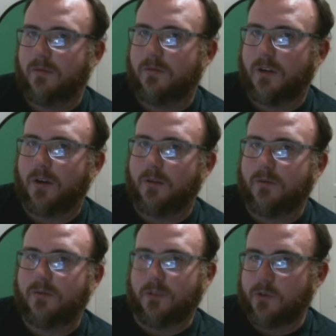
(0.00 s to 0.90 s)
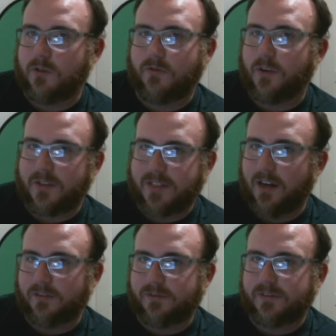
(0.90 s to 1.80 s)
it for
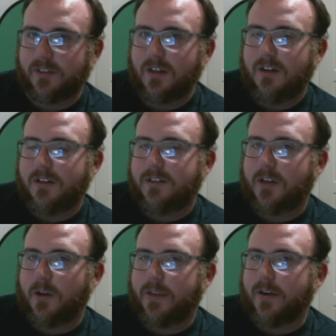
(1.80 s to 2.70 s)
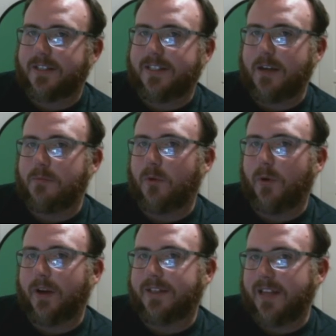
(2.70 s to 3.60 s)
yourself. So there are sample
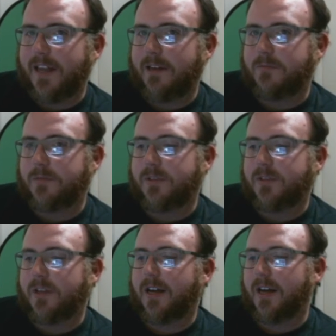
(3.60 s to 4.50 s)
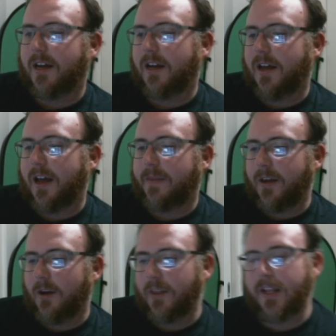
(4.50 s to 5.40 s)
exams out
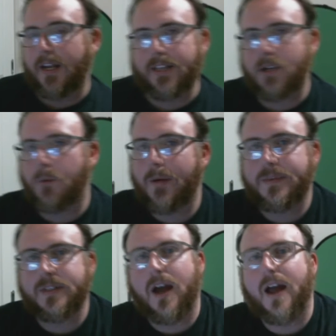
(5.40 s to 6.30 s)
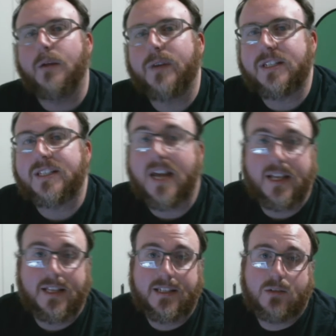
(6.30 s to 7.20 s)
there on the NESA website which say
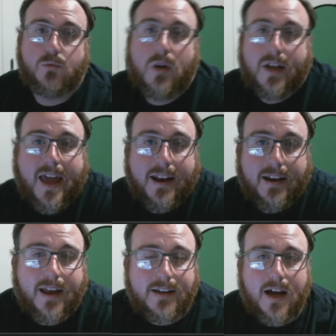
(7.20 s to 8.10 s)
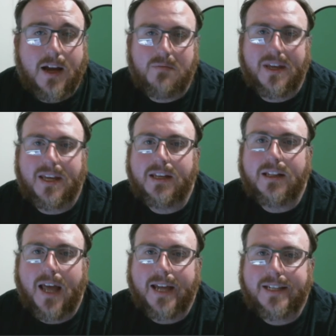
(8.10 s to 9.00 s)
this is what can and can't be in
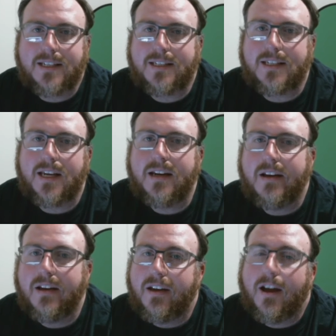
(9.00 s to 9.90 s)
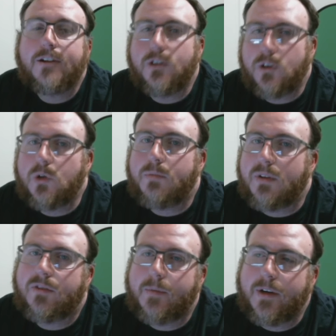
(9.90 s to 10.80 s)
the HSC, and you should be
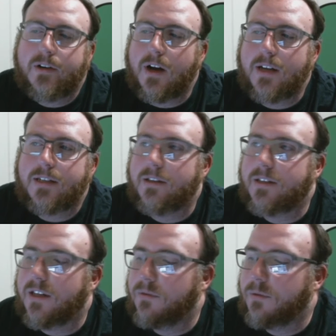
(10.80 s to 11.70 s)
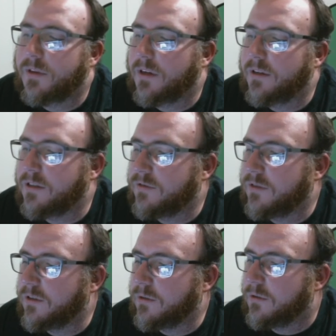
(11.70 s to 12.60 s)
familiarizing yourself with those if
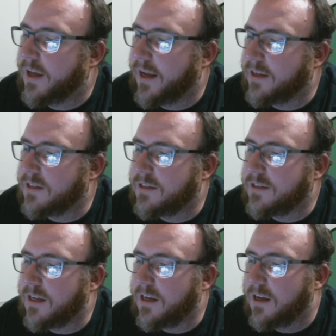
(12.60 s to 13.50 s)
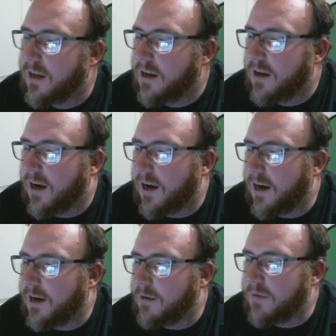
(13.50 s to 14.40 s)
you're doing the HSC.
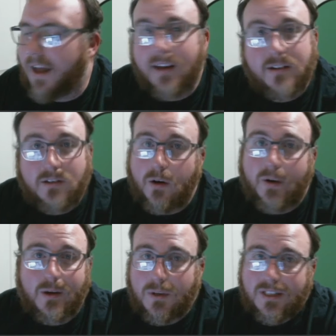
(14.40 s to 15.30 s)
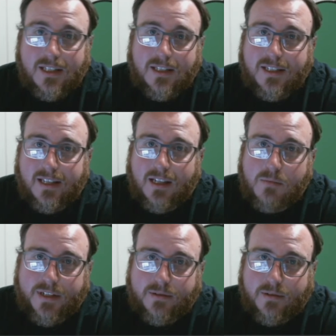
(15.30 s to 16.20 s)
And knowing what's in the
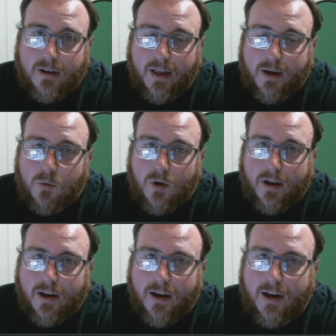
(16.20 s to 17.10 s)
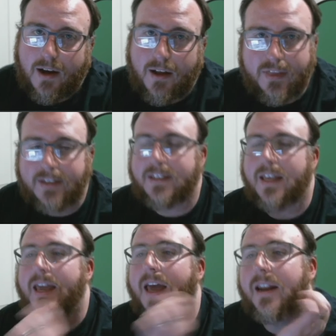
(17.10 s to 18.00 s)
syllabus, right? Like what things
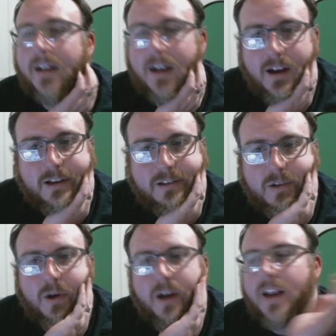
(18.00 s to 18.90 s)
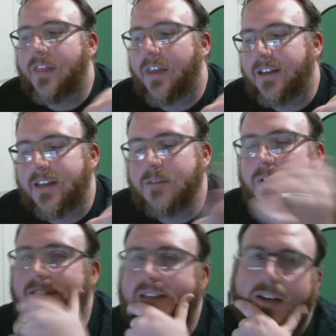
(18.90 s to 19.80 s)
they can and can't ask you. Another example
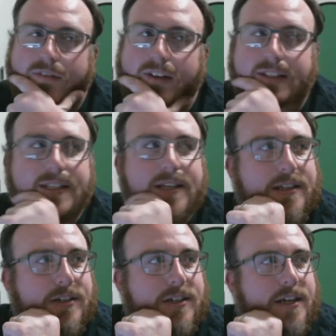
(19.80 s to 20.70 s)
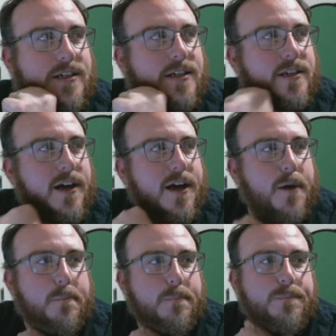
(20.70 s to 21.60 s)
is in Advanced English. They did.
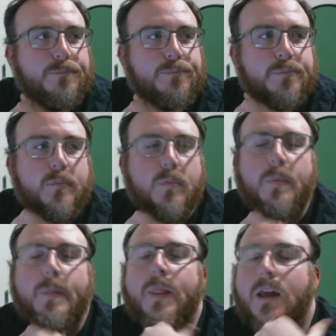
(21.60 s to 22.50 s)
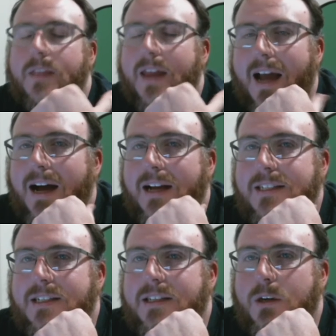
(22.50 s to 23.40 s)
They
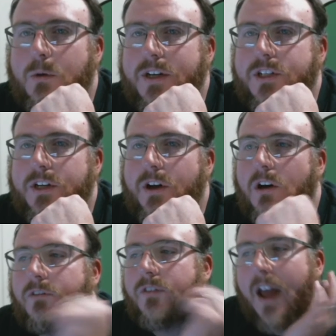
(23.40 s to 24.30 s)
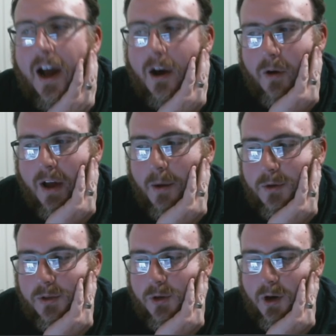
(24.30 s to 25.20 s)
asked the question of how
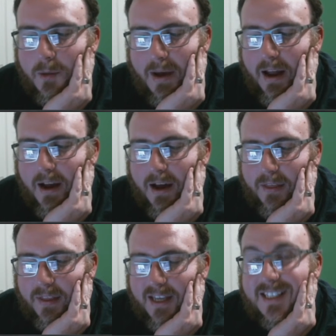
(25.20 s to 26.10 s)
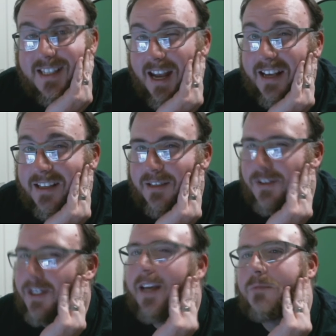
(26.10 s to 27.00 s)
would you talk about the aesthetics of
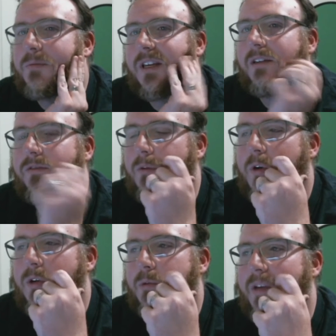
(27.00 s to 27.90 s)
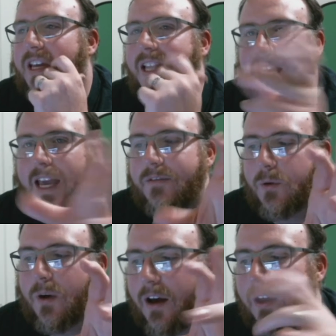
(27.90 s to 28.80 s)
Shakespeare for Module B, and they gave
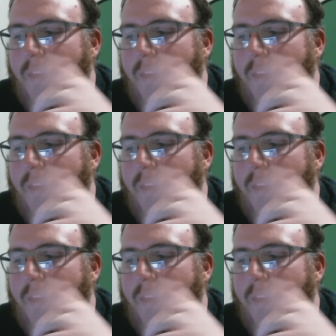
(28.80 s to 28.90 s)
you a